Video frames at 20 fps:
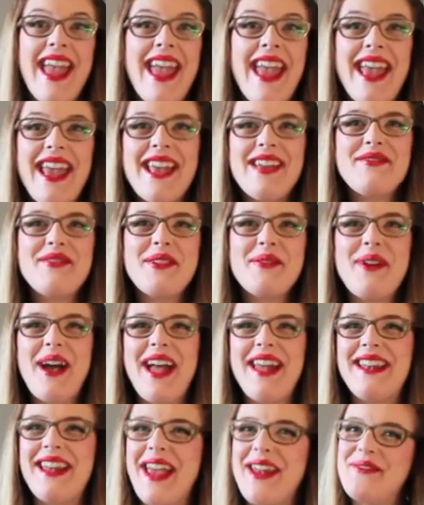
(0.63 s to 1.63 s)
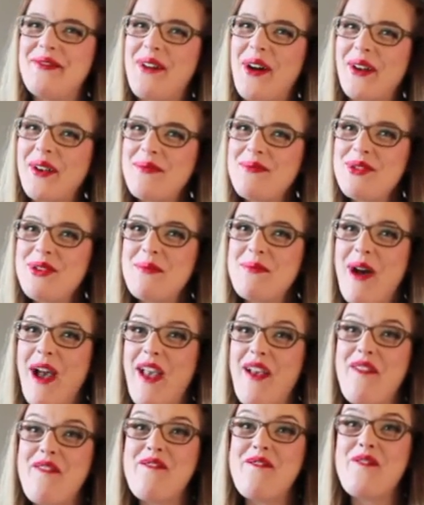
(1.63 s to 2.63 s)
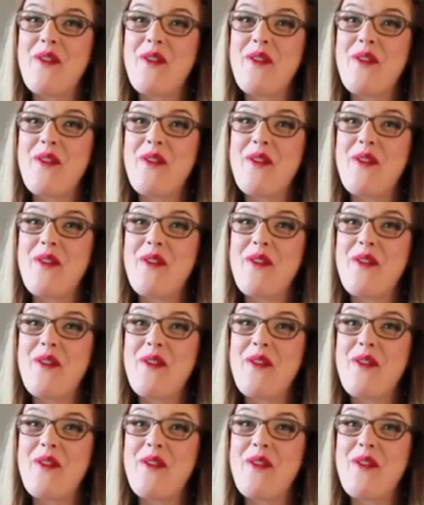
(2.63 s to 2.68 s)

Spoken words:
Hey everyone, and welcome to my